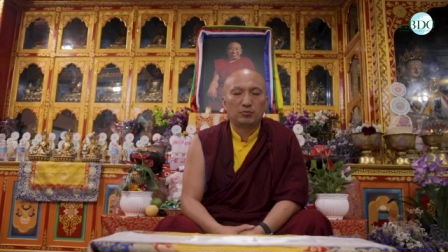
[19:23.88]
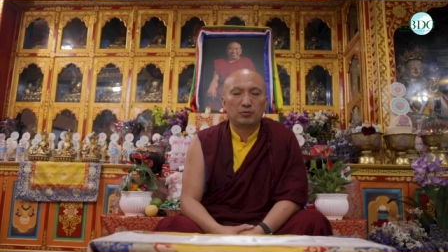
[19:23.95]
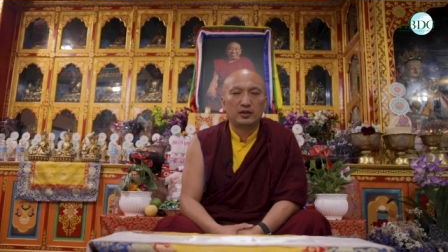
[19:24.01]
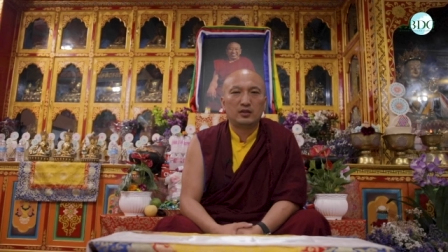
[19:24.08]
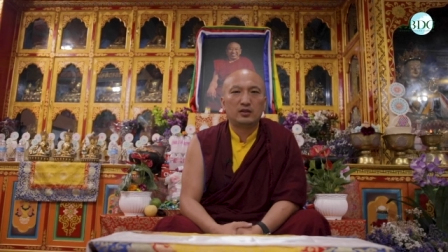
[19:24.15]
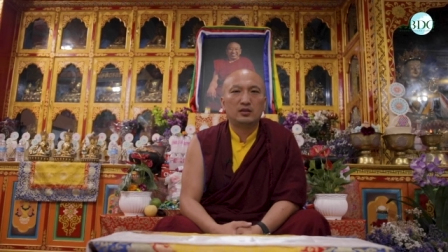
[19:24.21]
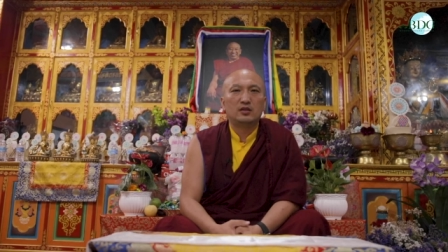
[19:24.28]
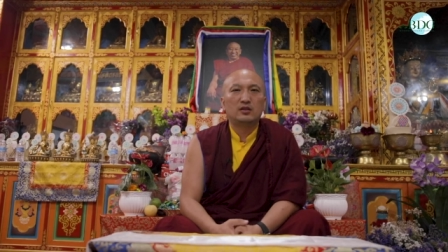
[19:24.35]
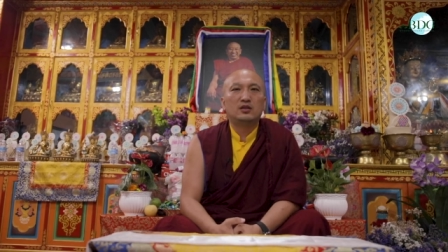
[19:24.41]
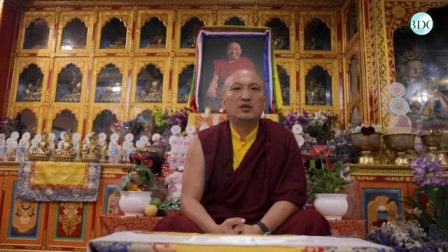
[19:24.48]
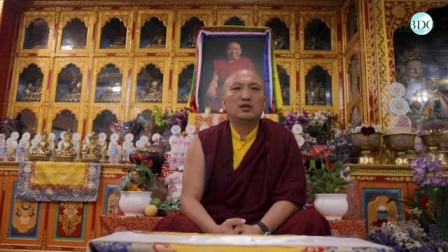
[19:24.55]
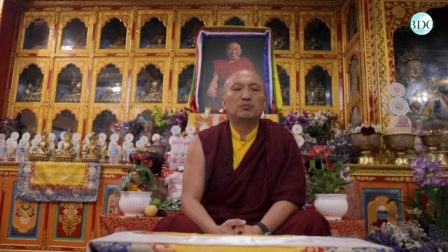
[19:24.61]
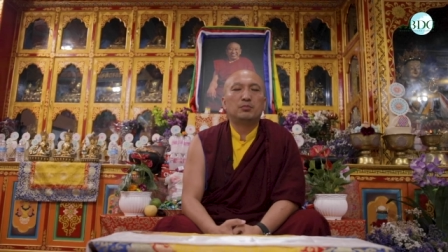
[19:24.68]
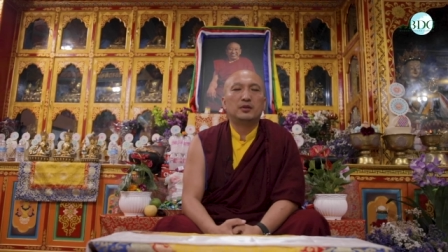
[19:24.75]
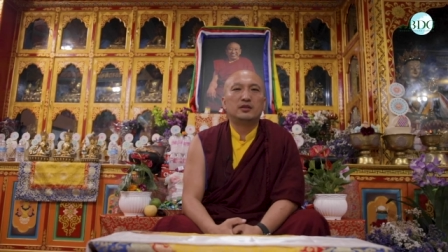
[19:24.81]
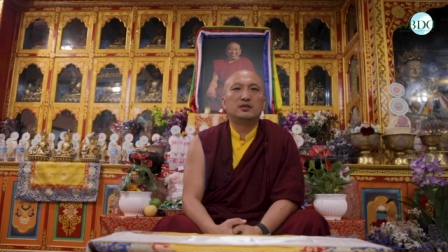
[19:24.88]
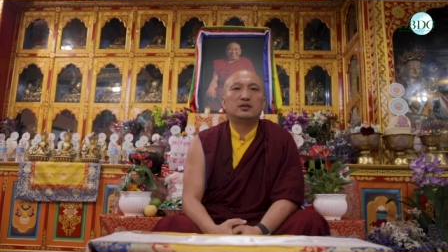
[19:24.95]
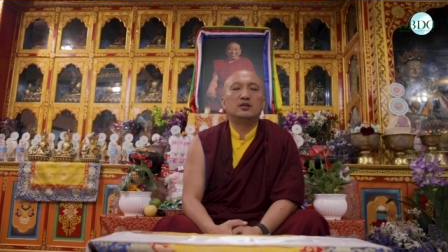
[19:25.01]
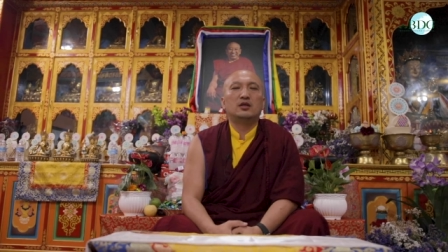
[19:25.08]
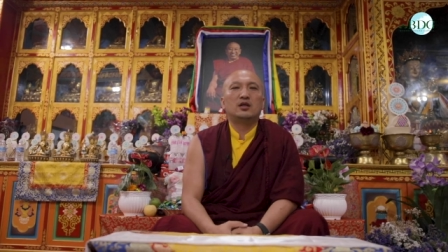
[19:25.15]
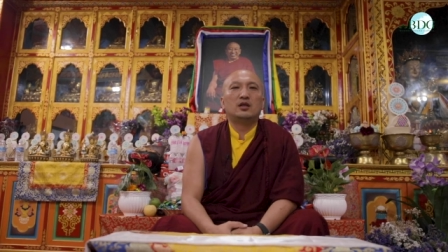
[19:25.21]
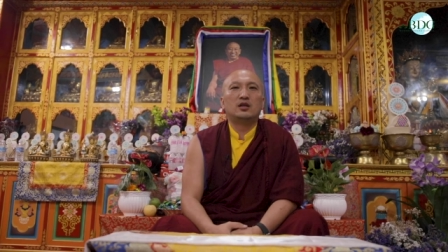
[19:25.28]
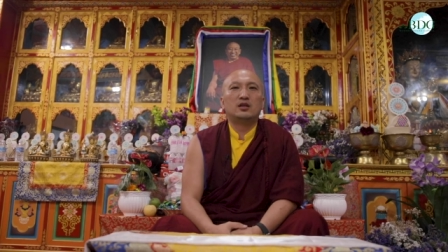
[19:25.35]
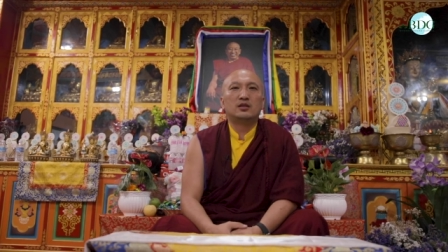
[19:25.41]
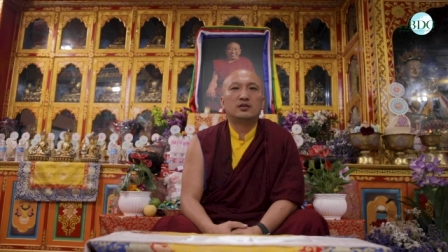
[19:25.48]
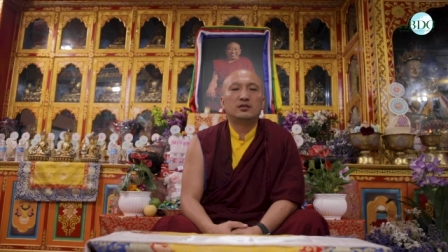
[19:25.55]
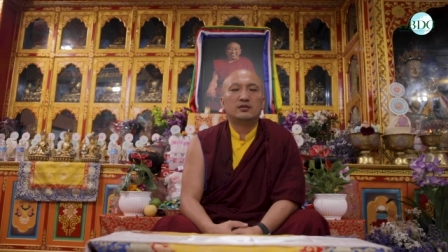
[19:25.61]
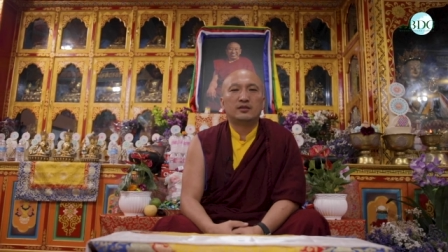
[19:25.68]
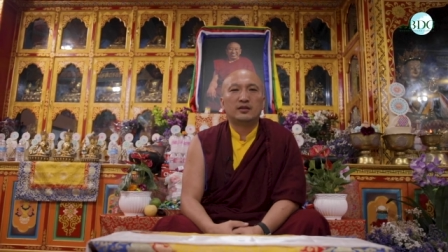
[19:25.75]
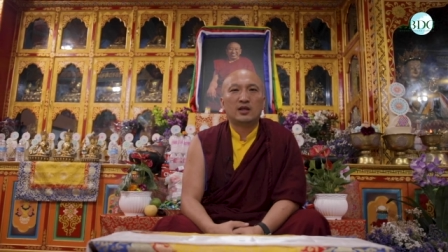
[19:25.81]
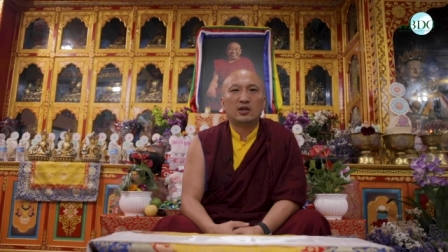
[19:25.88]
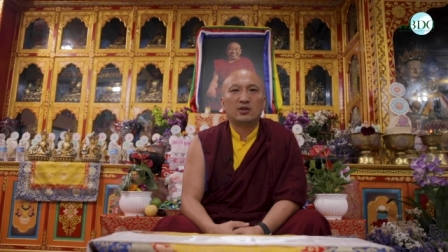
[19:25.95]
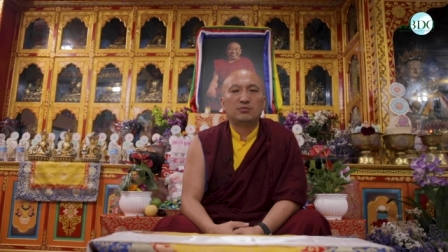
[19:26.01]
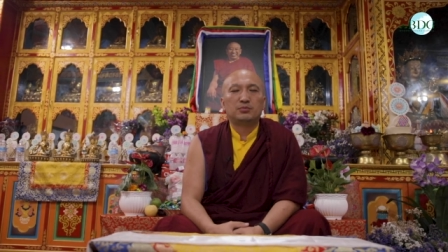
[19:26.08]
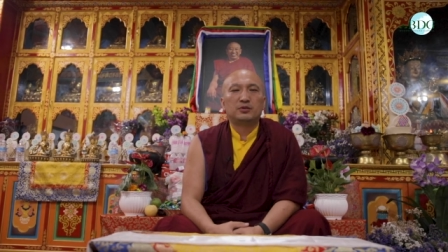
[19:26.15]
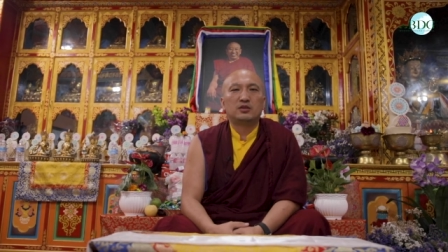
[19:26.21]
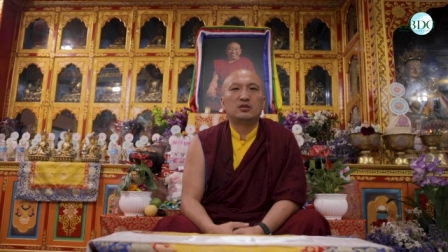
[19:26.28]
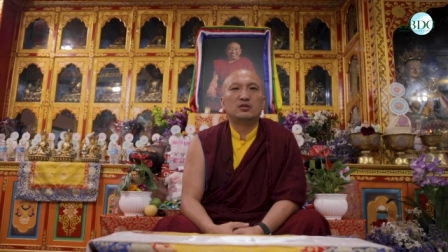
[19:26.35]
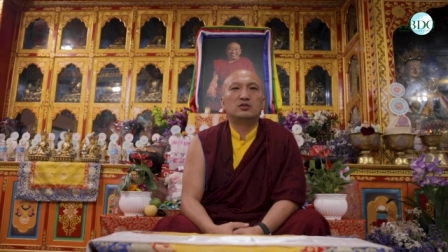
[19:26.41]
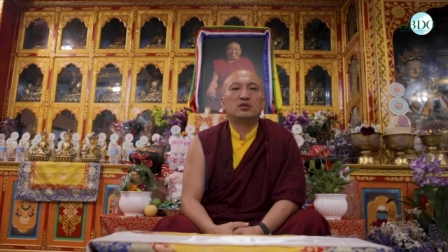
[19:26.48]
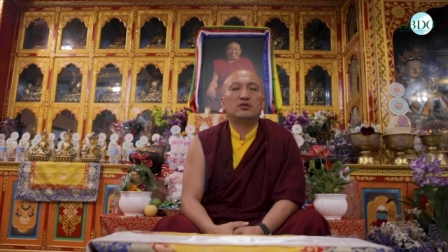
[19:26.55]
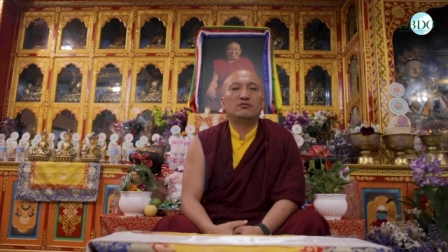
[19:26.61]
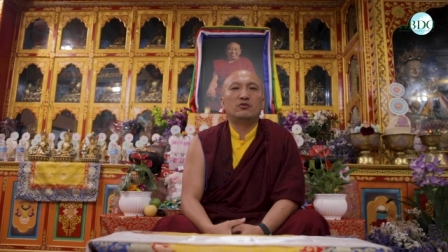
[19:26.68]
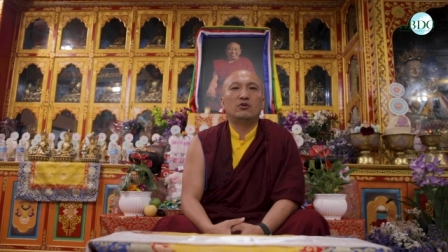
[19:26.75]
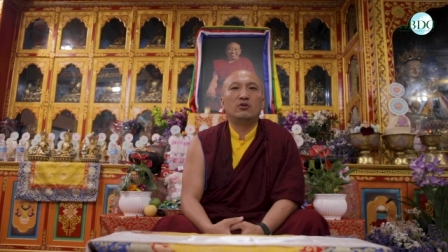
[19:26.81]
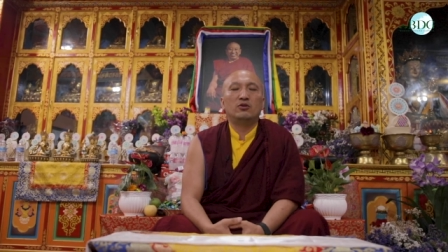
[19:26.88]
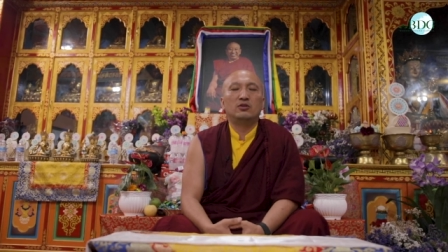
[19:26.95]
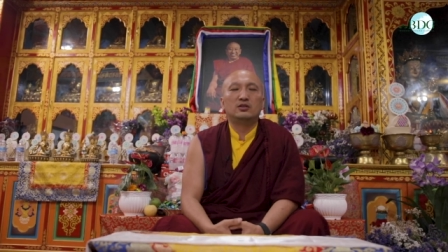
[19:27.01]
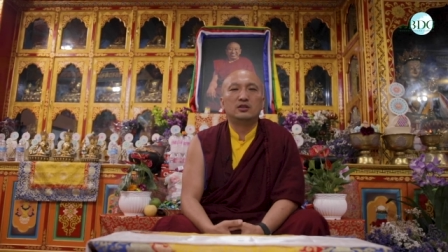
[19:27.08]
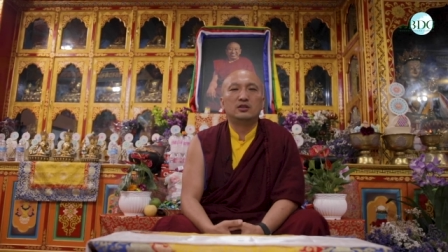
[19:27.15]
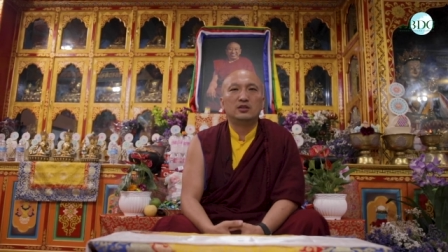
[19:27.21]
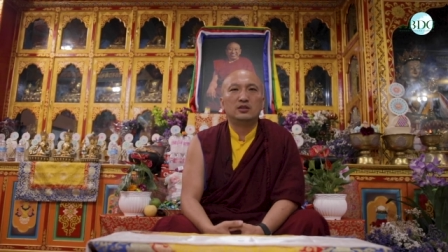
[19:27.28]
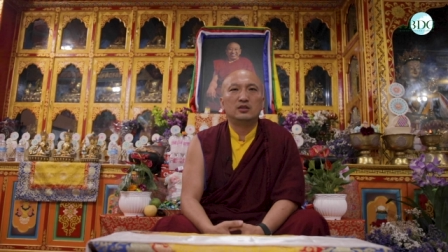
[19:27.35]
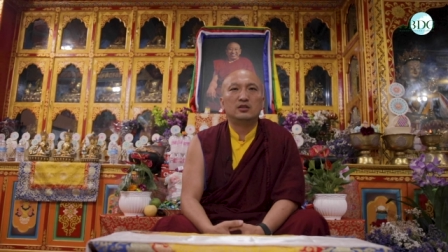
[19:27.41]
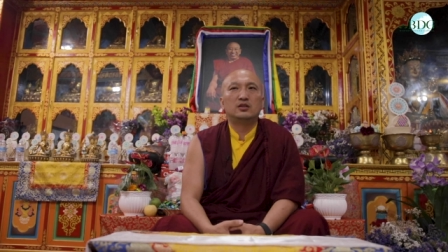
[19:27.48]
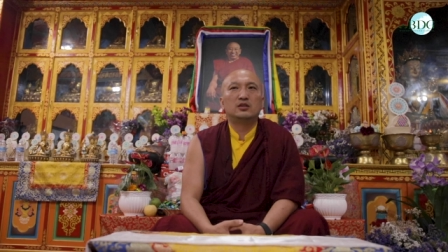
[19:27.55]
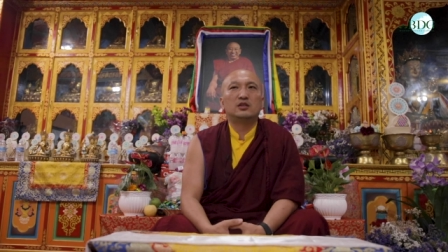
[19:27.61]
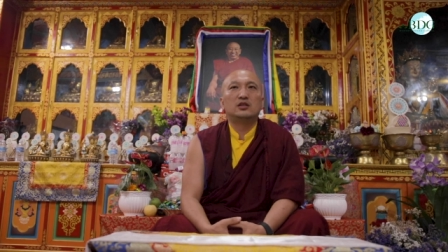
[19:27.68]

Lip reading: away, but now because of all the